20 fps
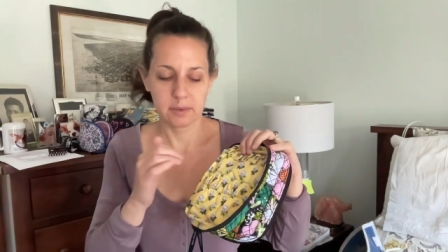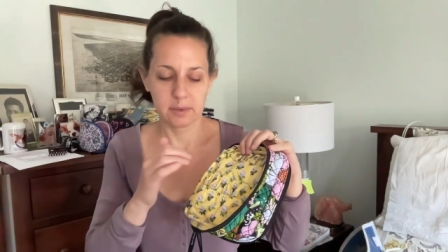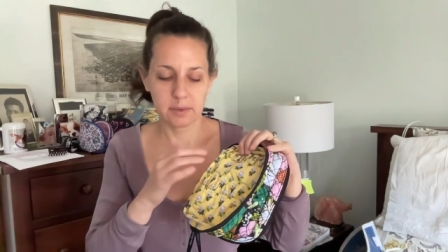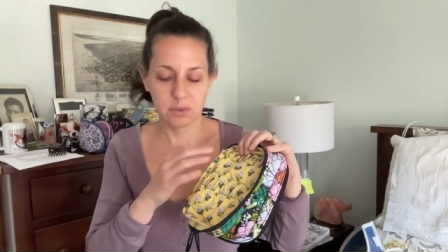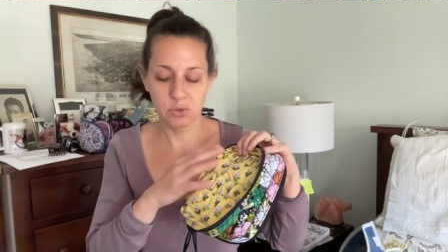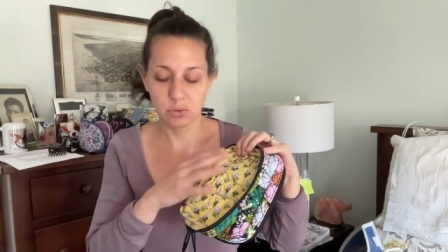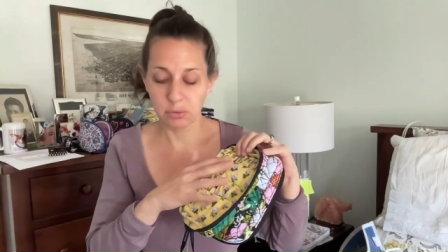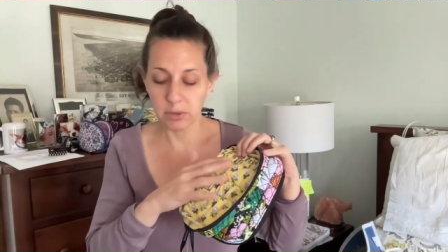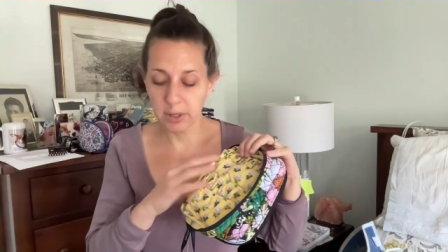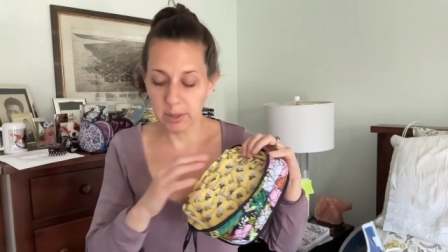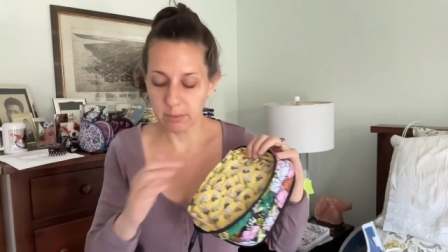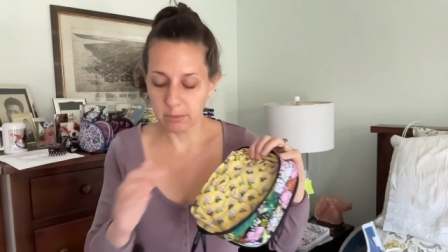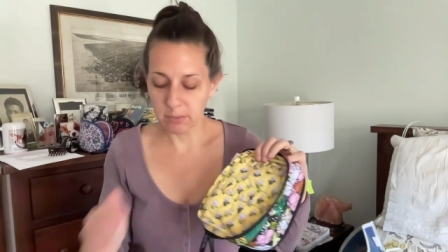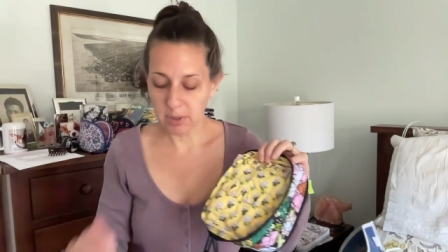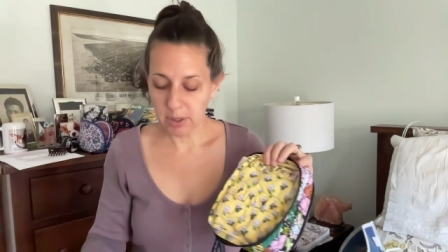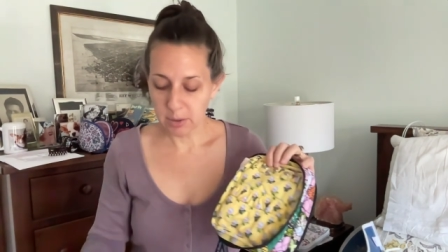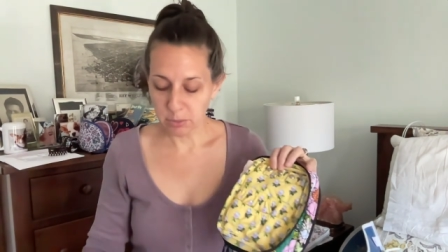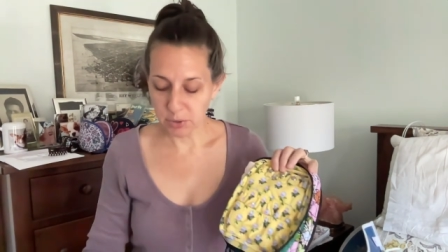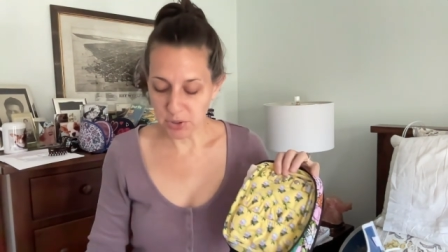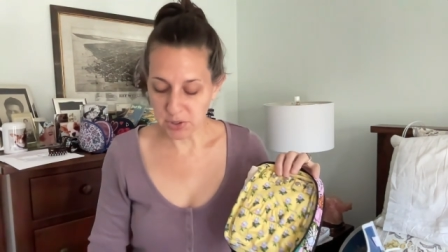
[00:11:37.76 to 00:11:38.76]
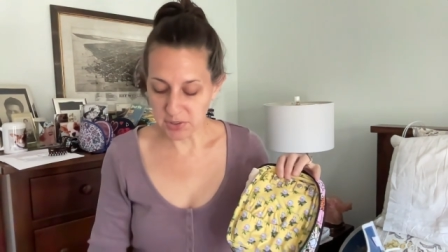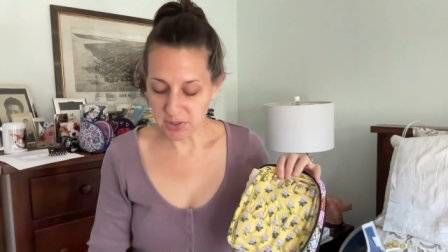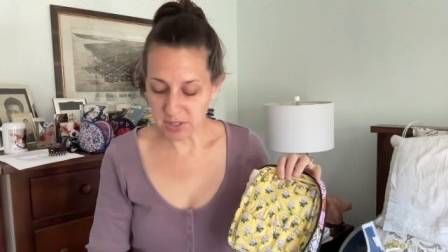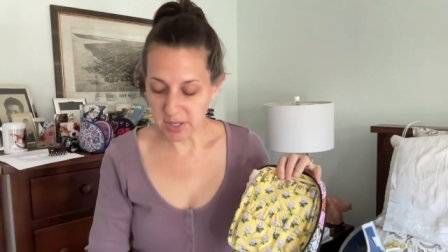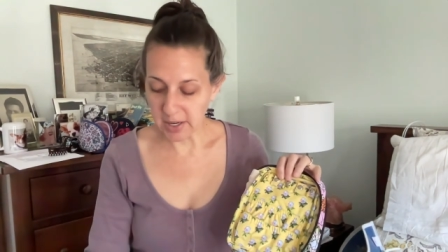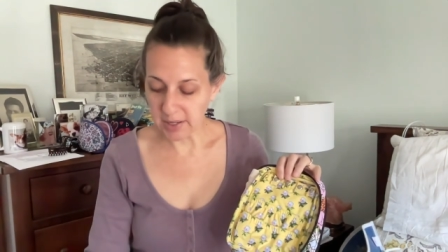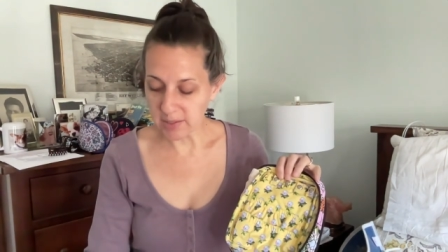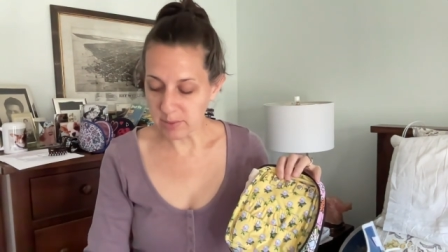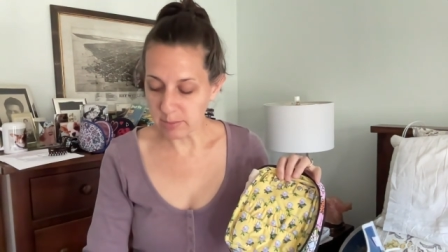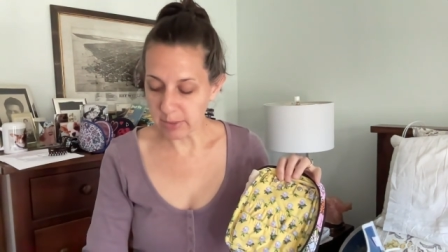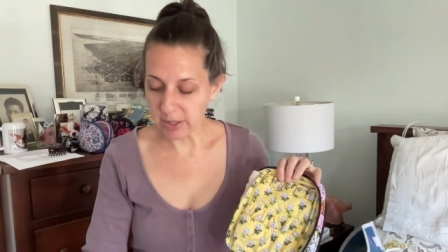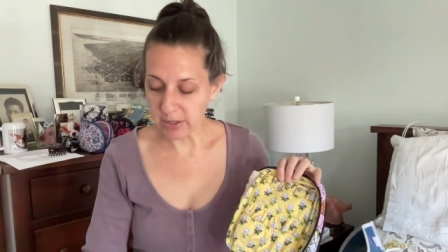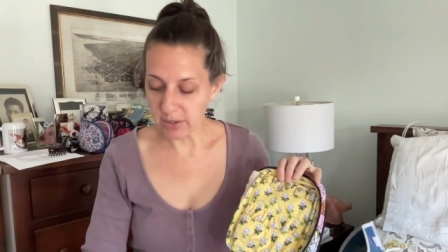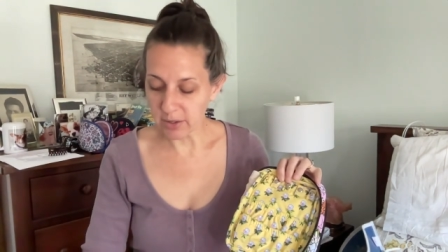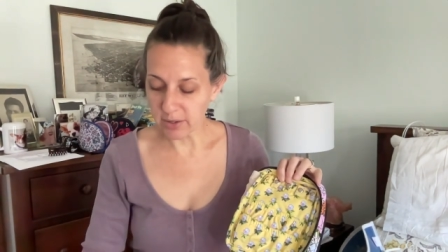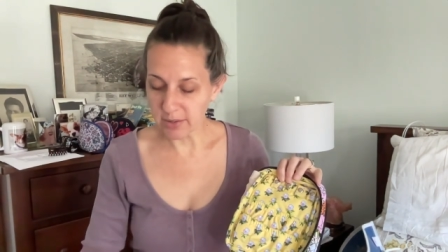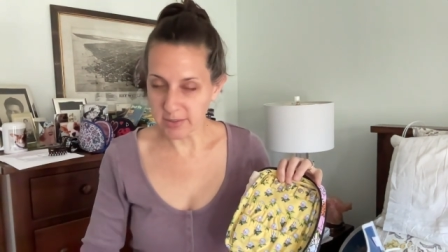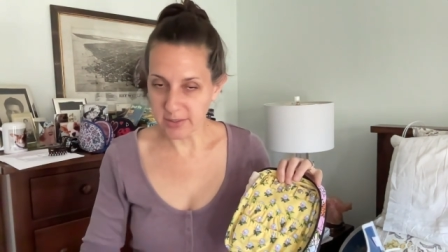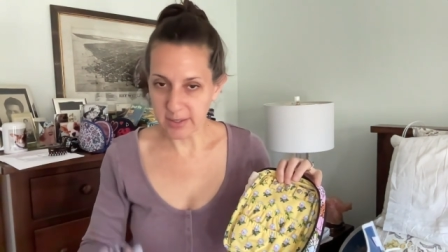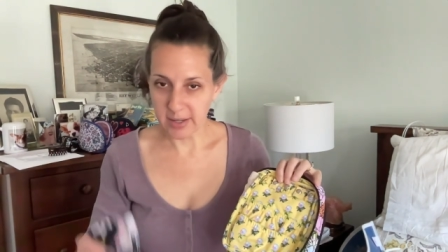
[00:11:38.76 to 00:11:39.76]
trim, which is nice
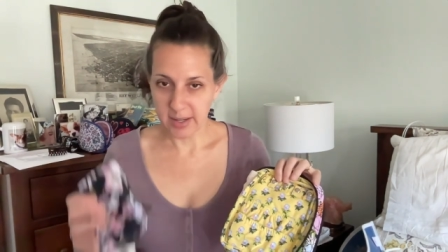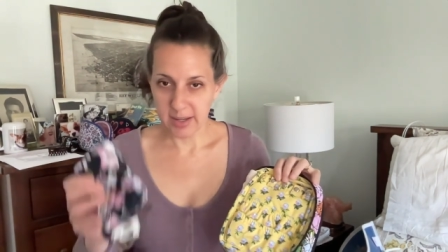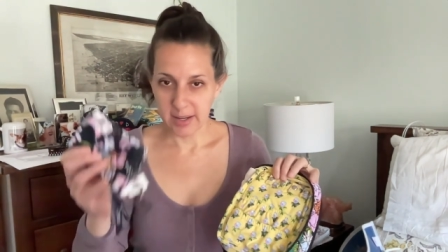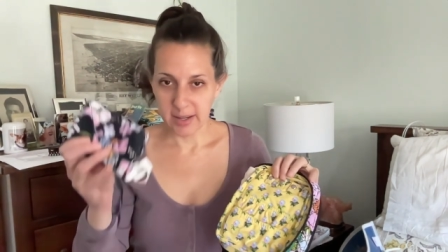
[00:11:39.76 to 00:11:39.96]
because